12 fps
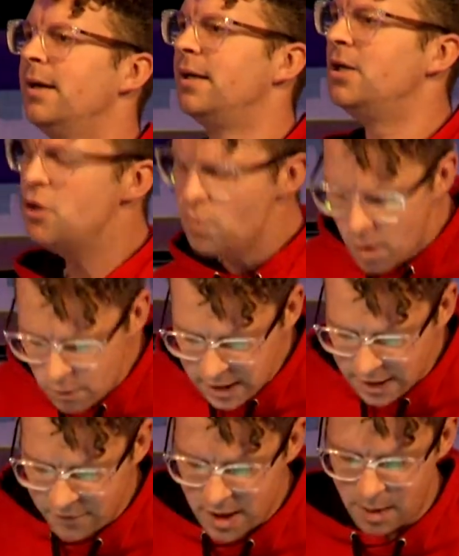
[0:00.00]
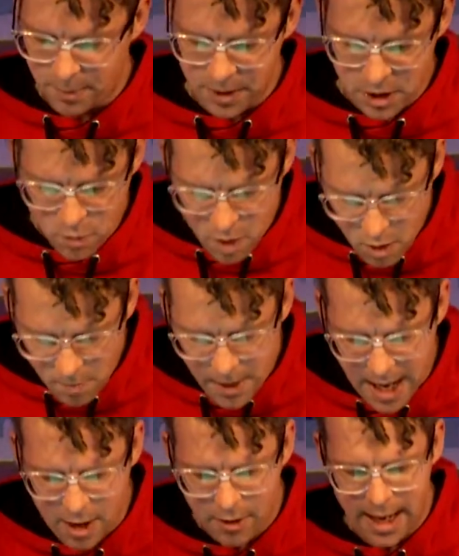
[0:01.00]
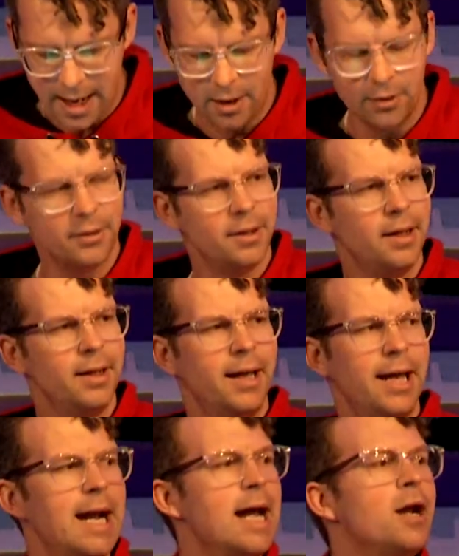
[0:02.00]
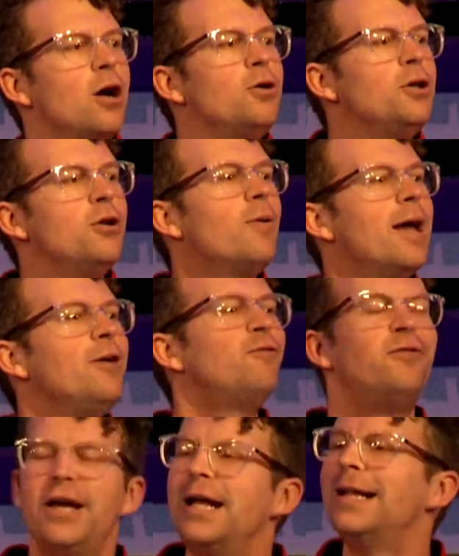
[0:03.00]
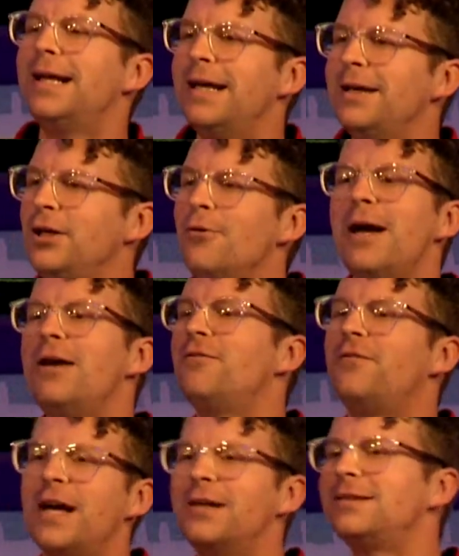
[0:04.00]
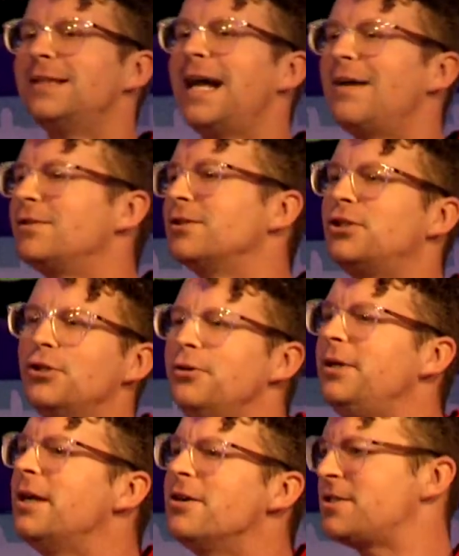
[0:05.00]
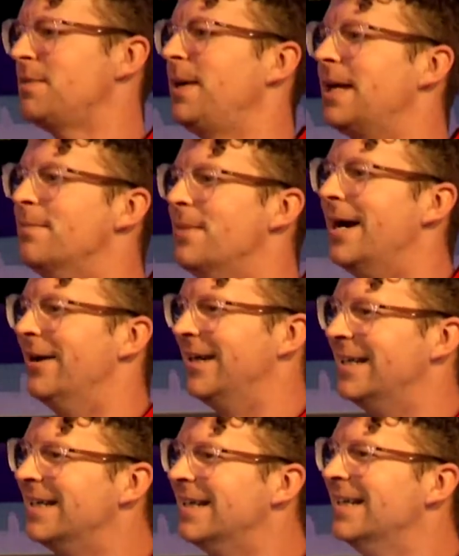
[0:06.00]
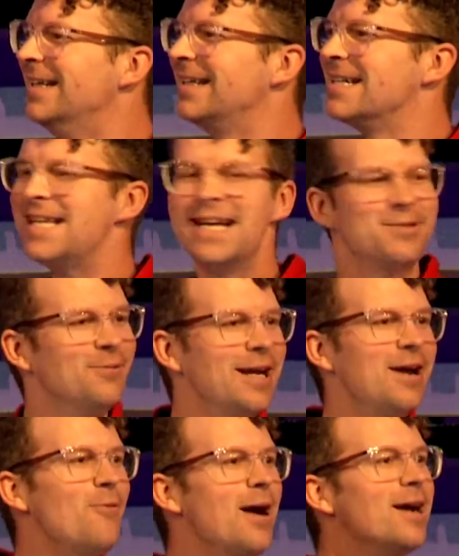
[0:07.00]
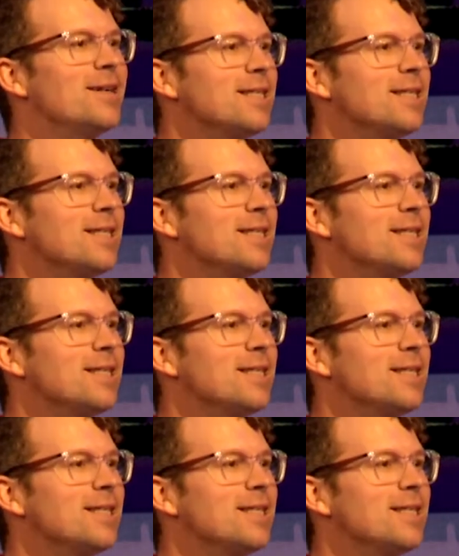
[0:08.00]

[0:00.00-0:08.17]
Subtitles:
you won't give up, and you won't bow out. And I know you ain't feeling it. You ain't felt it after 2 years of being married, because that's when it wears